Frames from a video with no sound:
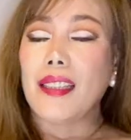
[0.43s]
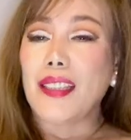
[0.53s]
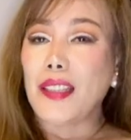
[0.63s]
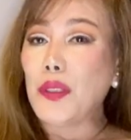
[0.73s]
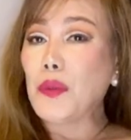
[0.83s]

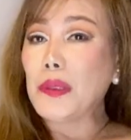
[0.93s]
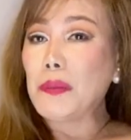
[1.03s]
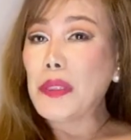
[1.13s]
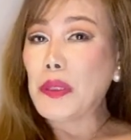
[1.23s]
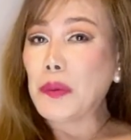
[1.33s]
You will
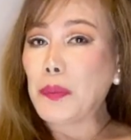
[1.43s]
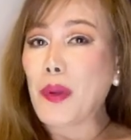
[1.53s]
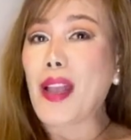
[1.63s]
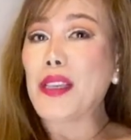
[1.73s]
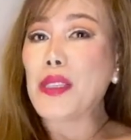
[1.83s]
be
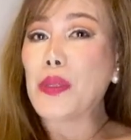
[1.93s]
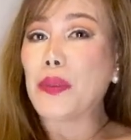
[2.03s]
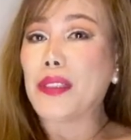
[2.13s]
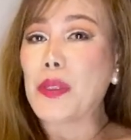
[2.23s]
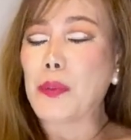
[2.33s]
surprised
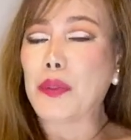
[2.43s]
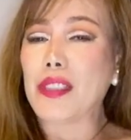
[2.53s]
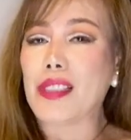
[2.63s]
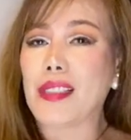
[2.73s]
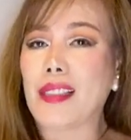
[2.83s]
with these
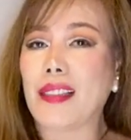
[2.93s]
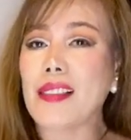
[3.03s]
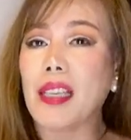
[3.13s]
purchases.